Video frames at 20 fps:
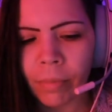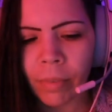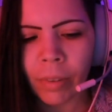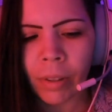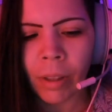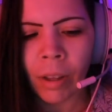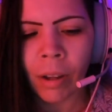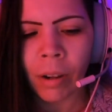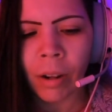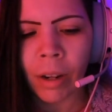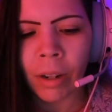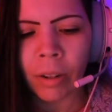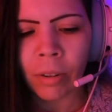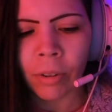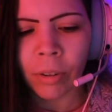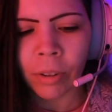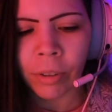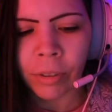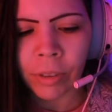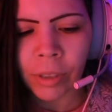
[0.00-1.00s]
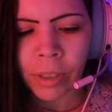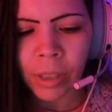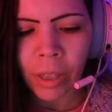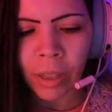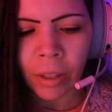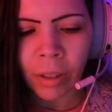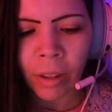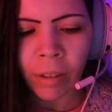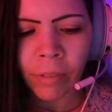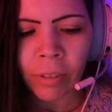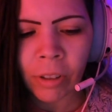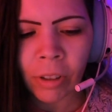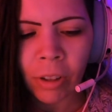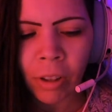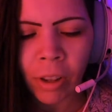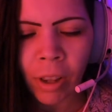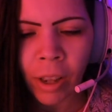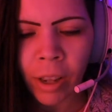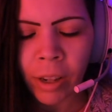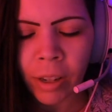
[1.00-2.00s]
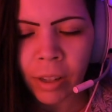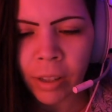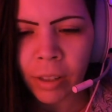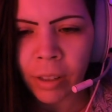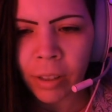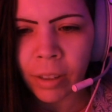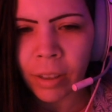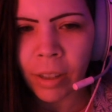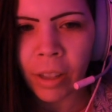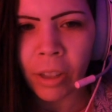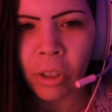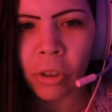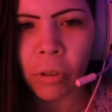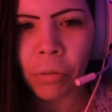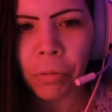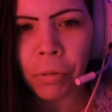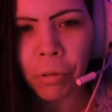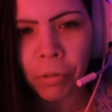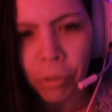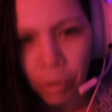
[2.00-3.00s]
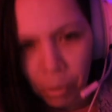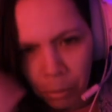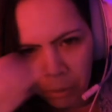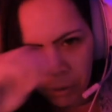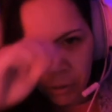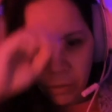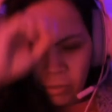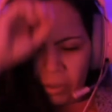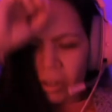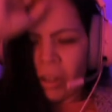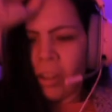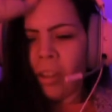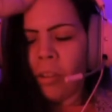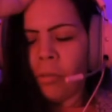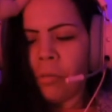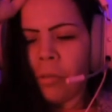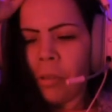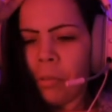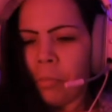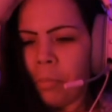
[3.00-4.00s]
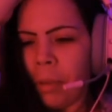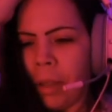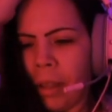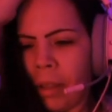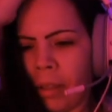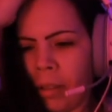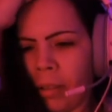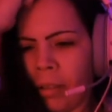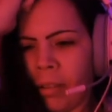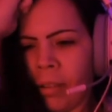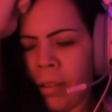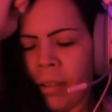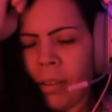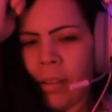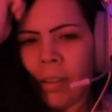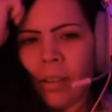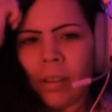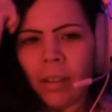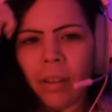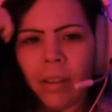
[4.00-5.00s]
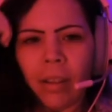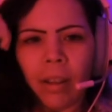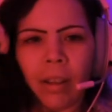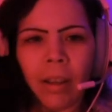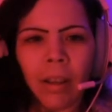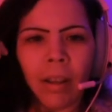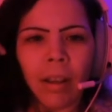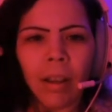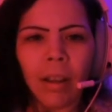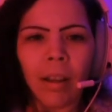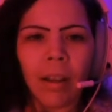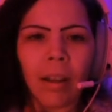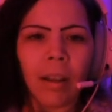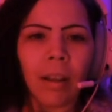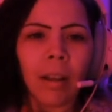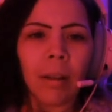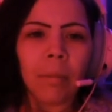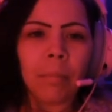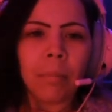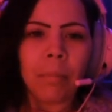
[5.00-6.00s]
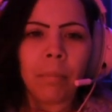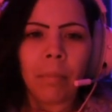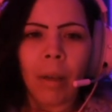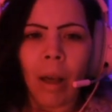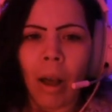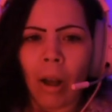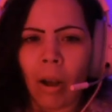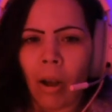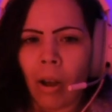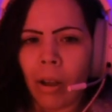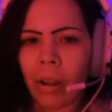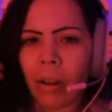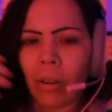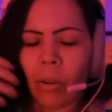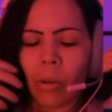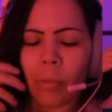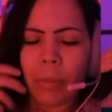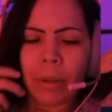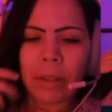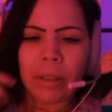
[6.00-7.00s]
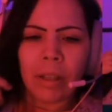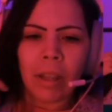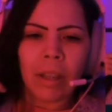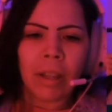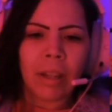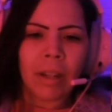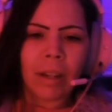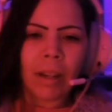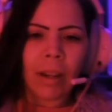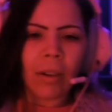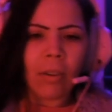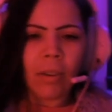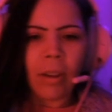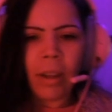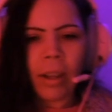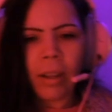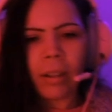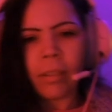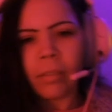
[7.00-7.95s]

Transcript: Alright, no news. I love you a lot. Thank you for filming a video with me. Um, I'll call you in a little bit and tell you goodnight, okay?